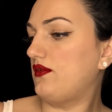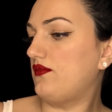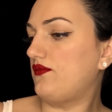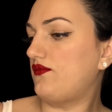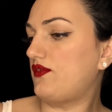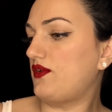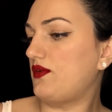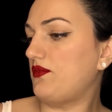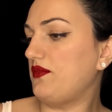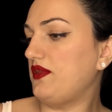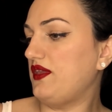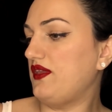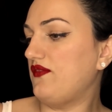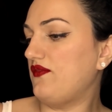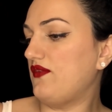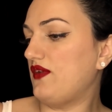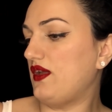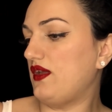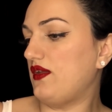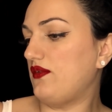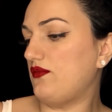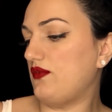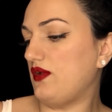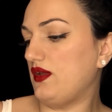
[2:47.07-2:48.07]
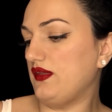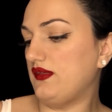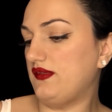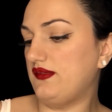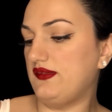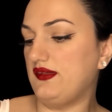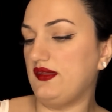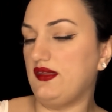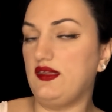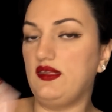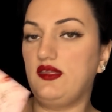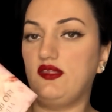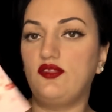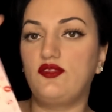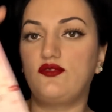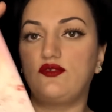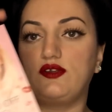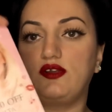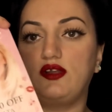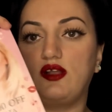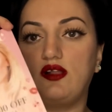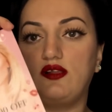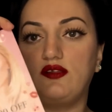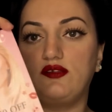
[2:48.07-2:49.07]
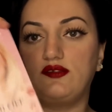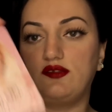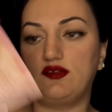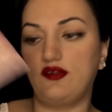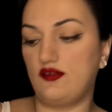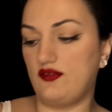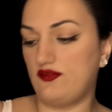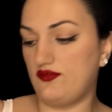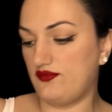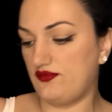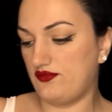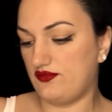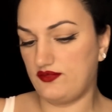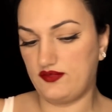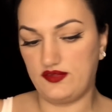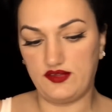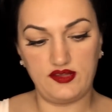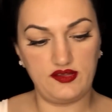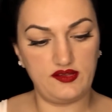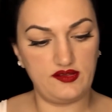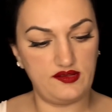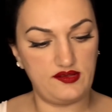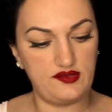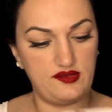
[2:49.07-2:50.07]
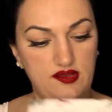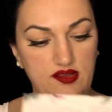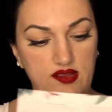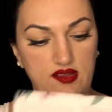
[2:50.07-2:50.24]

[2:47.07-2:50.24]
from Eva NYC, $3 off, it says.